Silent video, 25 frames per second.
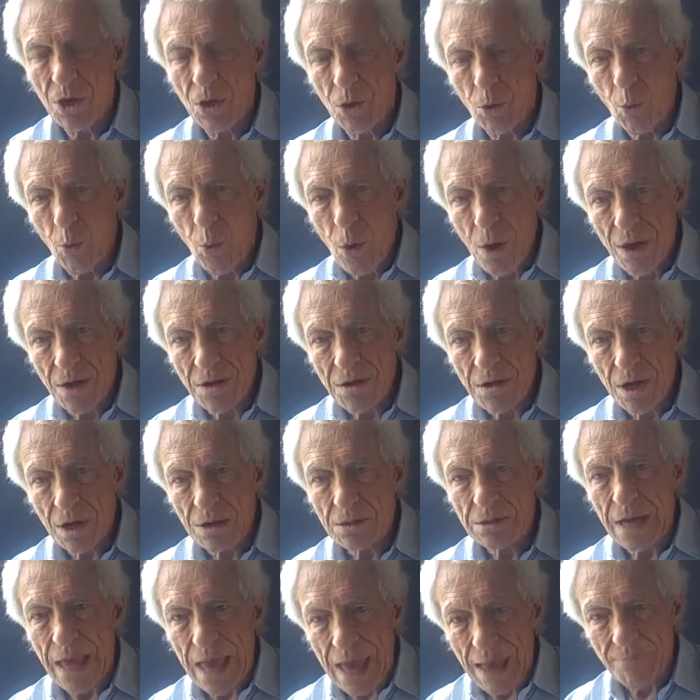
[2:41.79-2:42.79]
We're not
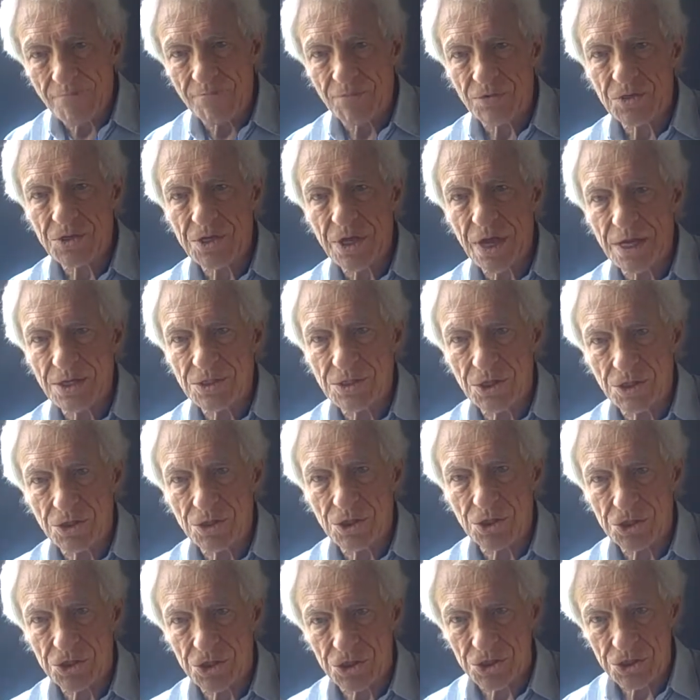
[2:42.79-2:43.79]
emphasizing the
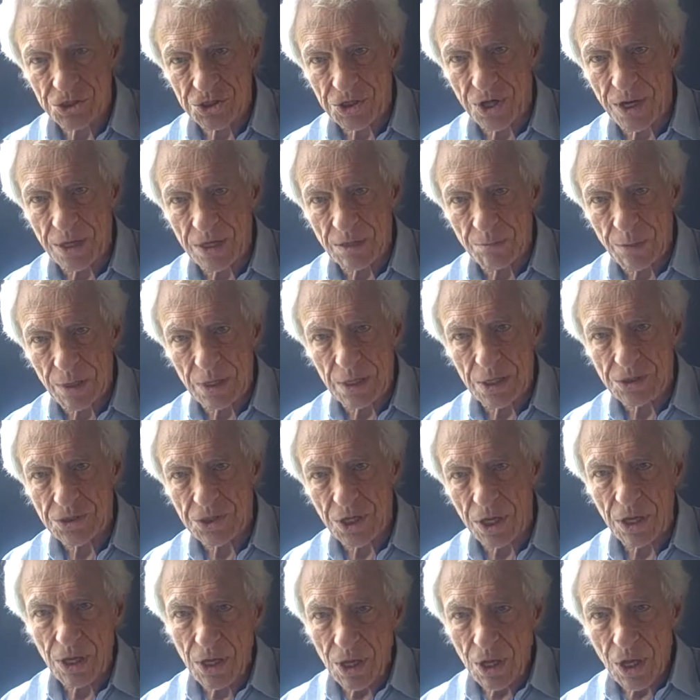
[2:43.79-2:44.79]

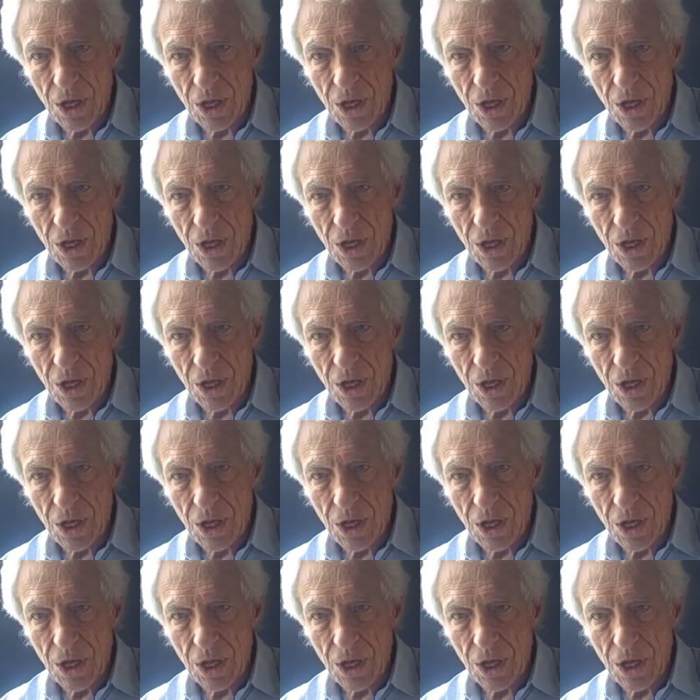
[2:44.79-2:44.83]
sustainability